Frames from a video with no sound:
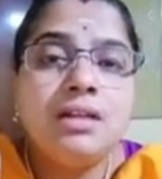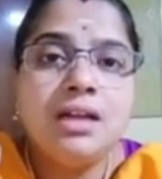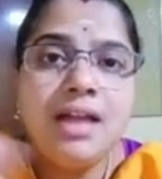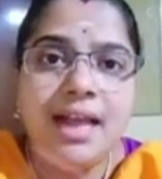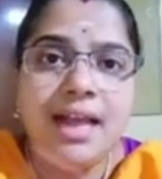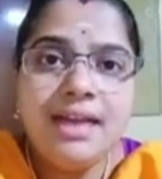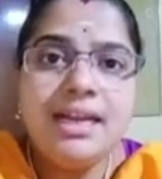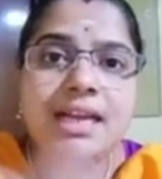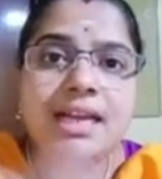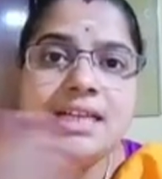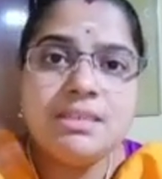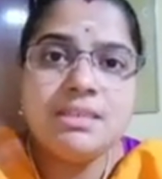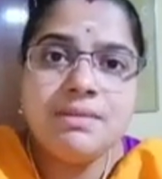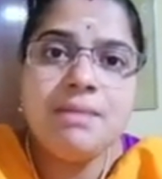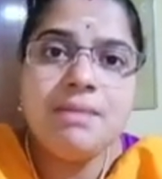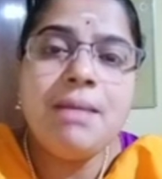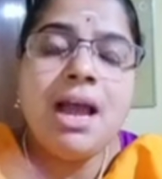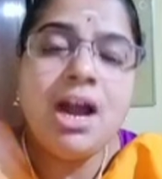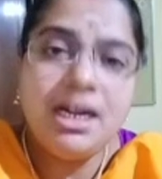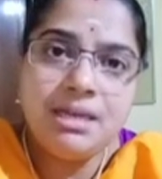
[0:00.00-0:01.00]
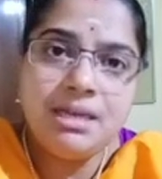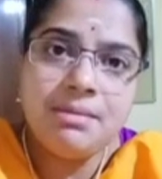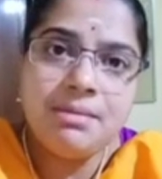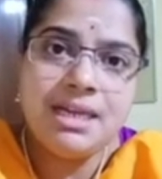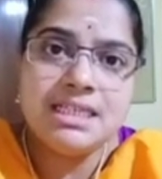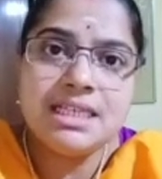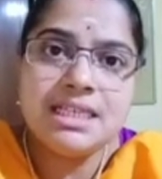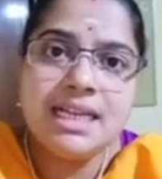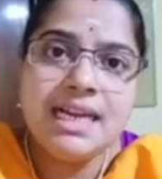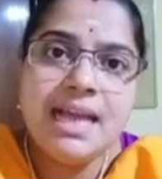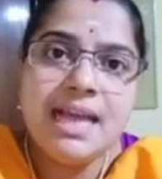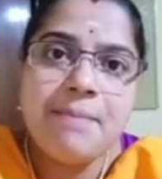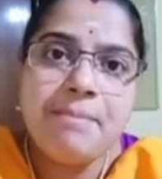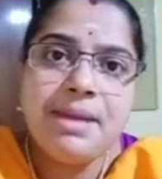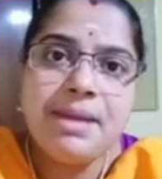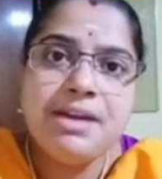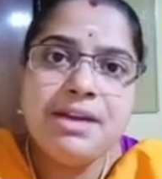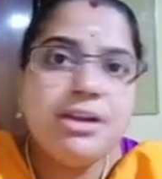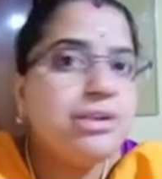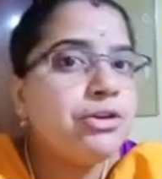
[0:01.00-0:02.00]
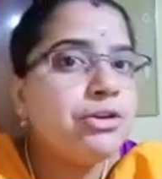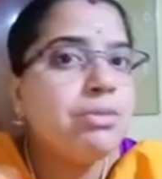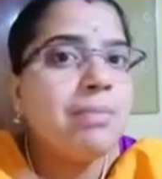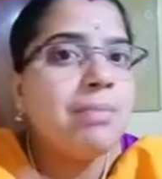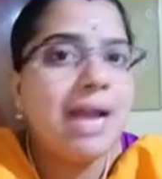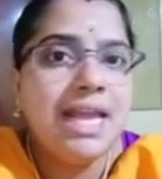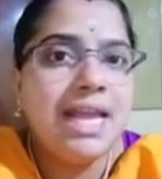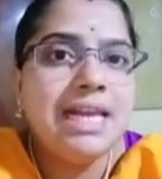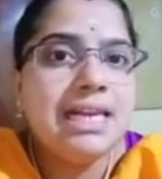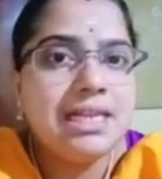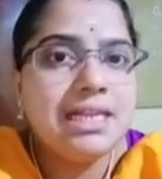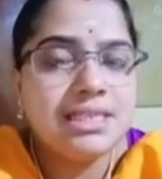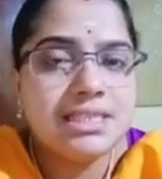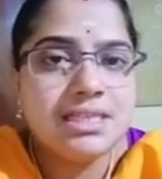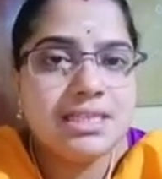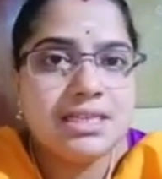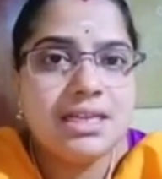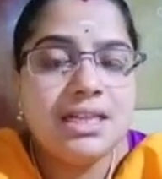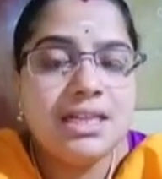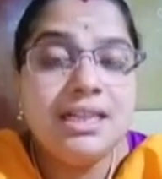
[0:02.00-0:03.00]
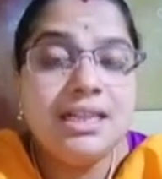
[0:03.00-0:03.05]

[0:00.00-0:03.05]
and it will automatically append into my list.